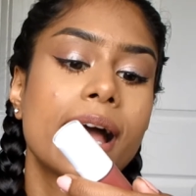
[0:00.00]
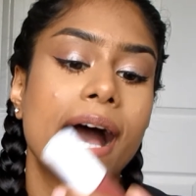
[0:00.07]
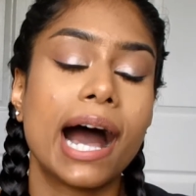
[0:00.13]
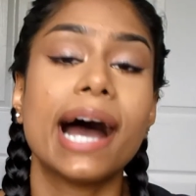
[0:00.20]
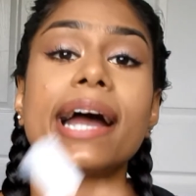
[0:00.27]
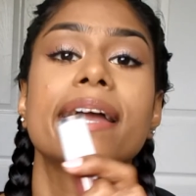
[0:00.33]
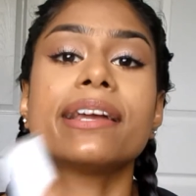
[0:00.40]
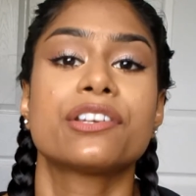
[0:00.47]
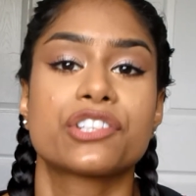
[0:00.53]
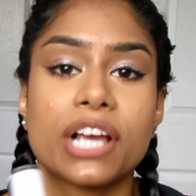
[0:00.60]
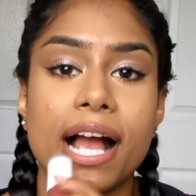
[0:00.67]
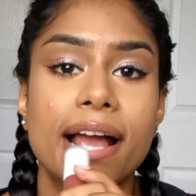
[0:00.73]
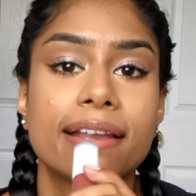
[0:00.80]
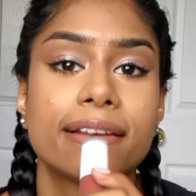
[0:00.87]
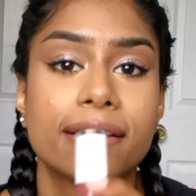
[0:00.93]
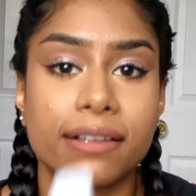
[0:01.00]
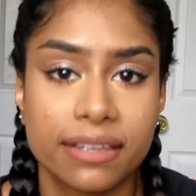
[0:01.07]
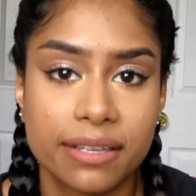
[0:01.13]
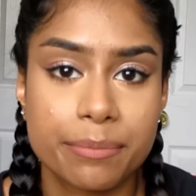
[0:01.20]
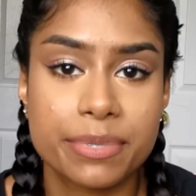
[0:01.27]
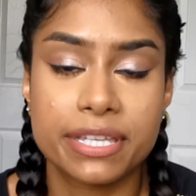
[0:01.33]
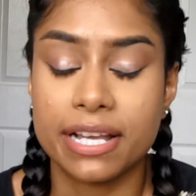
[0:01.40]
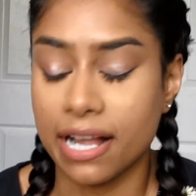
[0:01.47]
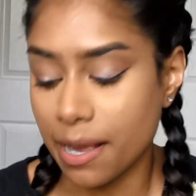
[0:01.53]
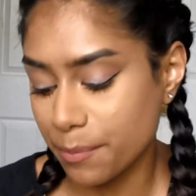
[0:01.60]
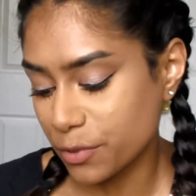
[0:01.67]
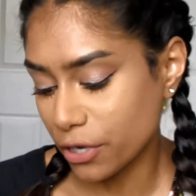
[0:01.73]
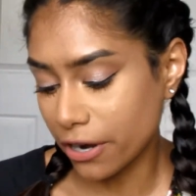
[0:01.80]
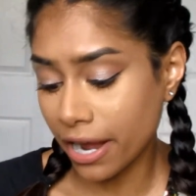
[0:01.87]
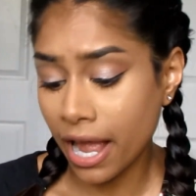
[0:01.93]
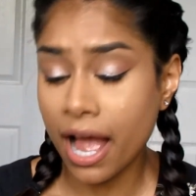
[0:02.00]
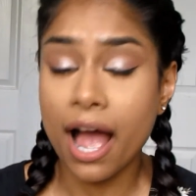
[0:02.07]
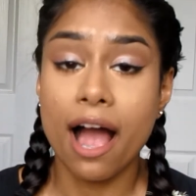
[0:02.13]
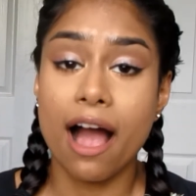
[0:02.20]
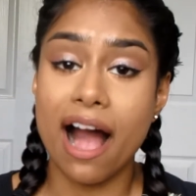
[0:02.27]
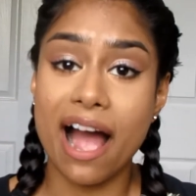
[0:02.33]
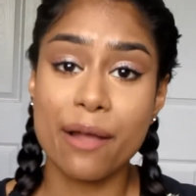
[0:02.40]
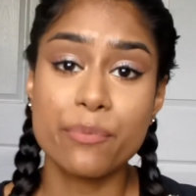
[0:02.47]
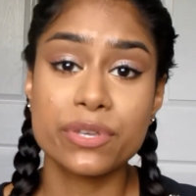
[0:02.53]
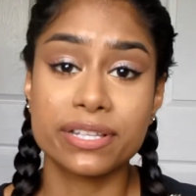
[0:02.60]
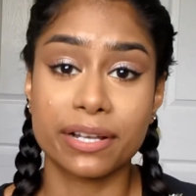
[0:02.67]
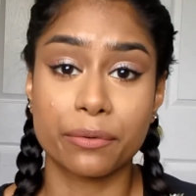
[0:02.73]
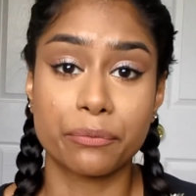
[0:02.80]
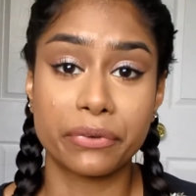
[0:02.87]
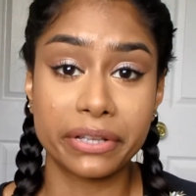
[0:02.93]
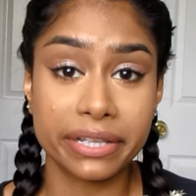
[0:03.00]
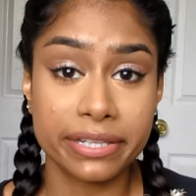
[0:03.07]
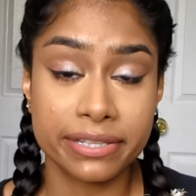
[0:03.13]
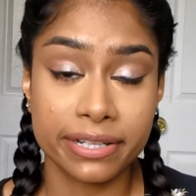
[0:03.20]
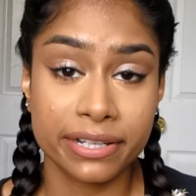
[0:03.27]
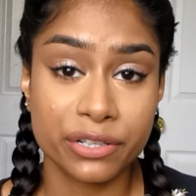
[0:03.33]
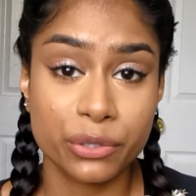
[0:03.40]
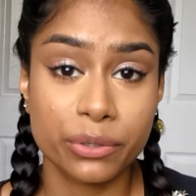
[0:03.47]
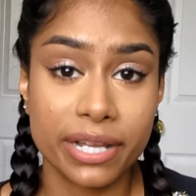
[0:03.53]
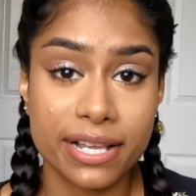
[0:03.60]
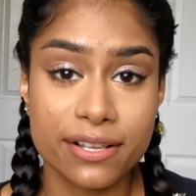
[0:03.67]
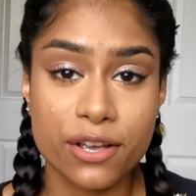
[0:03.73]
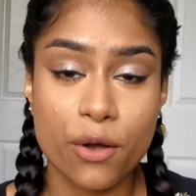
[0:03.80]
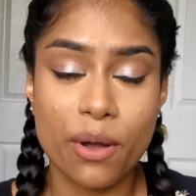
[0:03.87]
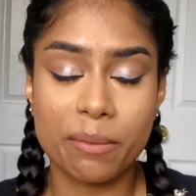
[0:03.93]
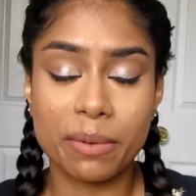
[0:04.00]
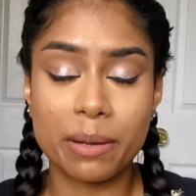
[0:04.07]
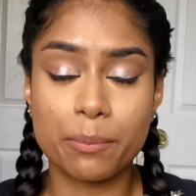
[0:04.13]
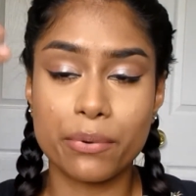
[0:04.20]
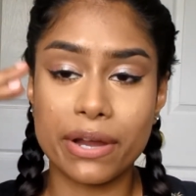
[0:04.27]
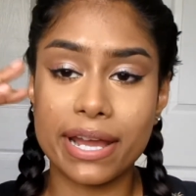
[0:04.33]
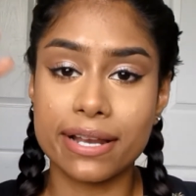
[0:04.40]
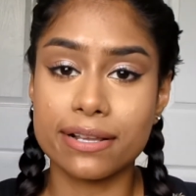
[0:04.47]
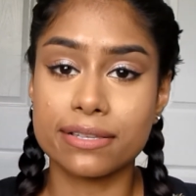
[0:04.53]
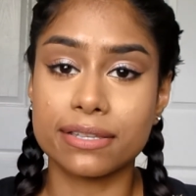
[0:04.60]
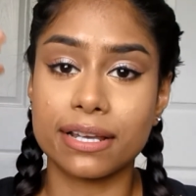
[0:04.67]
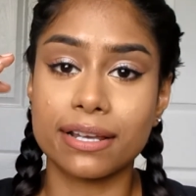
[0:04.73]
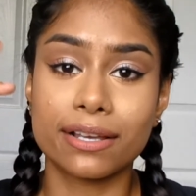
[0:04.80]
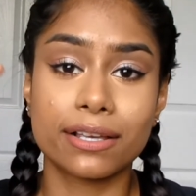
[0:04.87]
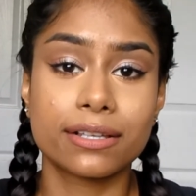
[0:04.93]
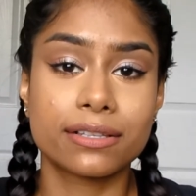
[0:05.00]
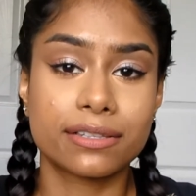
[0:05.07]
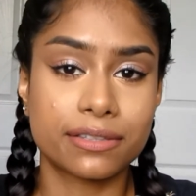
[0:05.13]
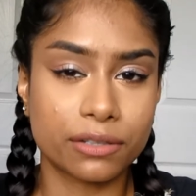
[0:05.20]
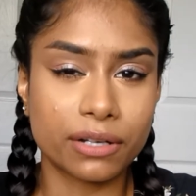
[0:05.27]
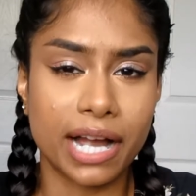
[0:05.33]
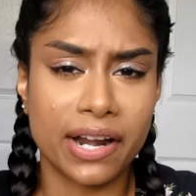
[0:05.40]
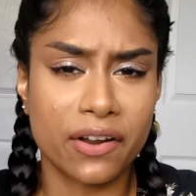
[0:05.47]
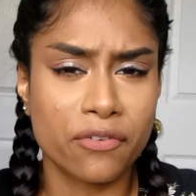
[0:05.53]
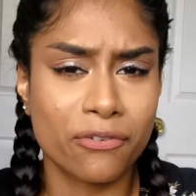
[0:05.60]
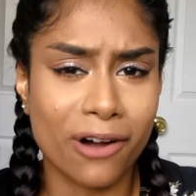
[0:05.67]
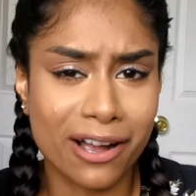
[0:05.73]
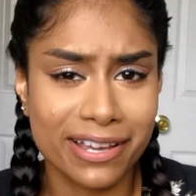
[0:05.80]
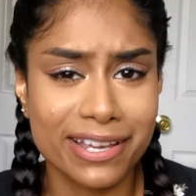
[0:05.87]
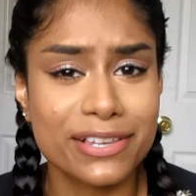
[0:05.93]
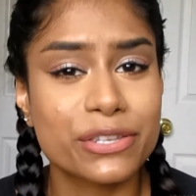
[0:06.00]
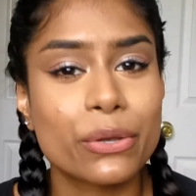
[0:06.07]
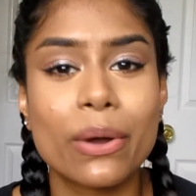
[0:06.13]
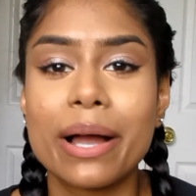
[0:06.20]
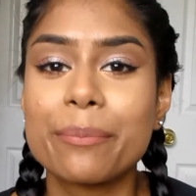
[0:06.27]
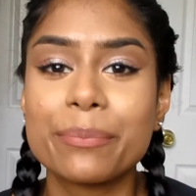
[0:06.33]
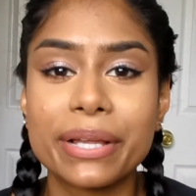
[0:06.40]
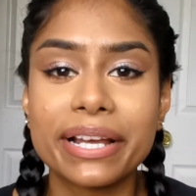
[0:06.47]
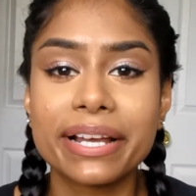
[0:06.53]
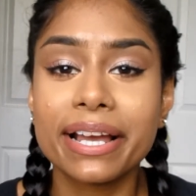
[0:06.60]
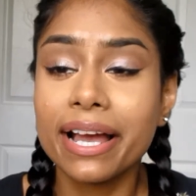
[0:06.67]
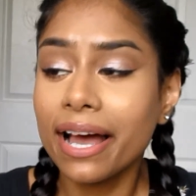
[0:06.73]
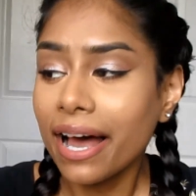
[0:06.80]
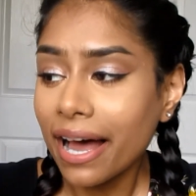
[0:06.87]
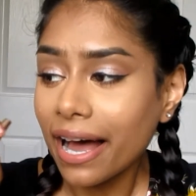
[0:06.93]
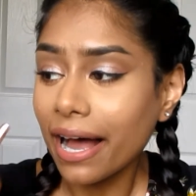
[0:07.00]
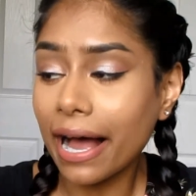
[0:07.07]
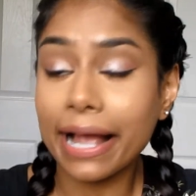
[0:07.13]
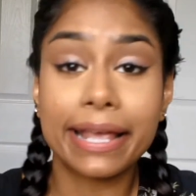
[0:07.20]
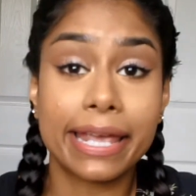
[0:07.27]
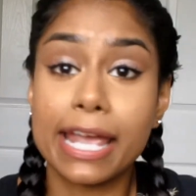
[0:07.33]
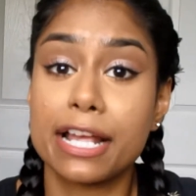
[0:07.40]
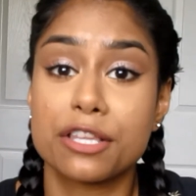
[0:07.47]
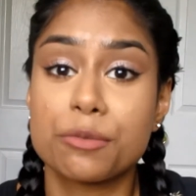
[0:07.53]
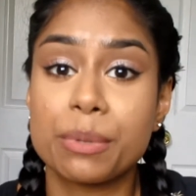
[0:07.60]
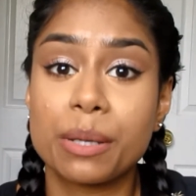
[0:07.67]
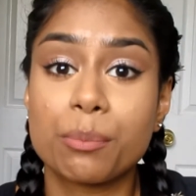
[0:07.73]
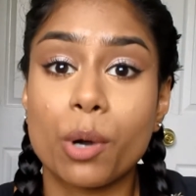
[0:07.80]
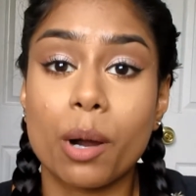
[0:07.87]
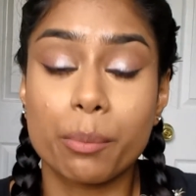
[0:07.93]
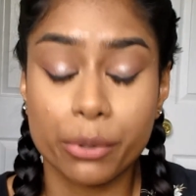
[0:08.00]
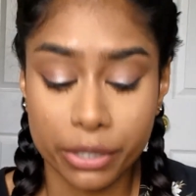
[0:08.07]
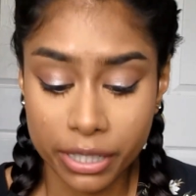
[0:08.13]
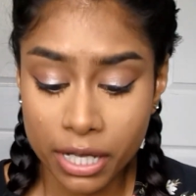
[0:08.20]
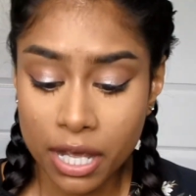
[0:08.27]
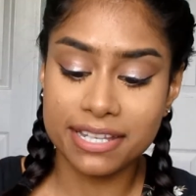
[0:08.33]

High Shine lipstick. I'm sorry, I was like really sick 2 days ago and my brain is like still kind of foggy, so I'm like, I can't speak properly.